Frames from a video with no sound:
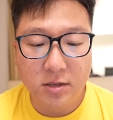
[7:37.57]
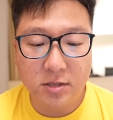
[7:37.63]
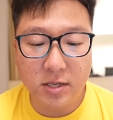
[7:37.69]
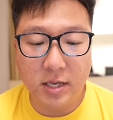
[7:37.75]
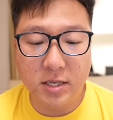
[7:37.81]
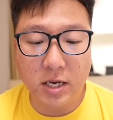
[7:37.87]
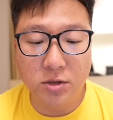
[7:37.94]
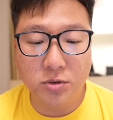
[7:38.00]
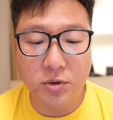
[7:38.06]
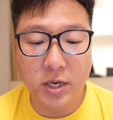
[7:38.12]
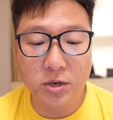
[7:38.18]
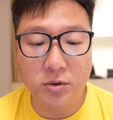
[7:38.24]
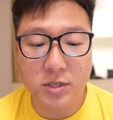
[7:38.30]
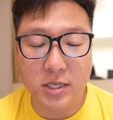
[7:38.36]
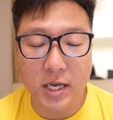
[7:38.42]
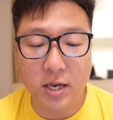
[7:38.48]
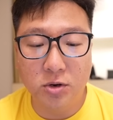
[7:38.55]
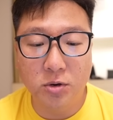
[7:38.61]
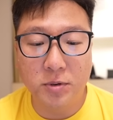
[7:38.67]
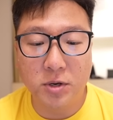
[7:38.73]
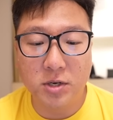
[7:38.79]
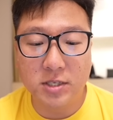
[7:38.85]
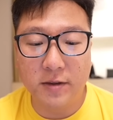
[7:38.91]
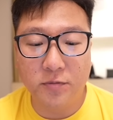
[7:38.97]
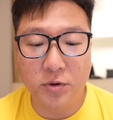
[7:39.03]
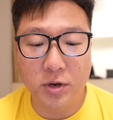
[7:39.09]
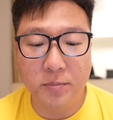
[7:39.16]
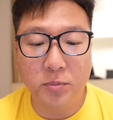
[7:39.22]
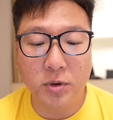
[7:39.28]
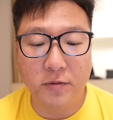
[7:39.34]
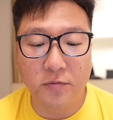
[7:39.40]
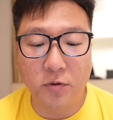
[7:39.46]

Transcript: So how do I know it's hundo? Because I've already put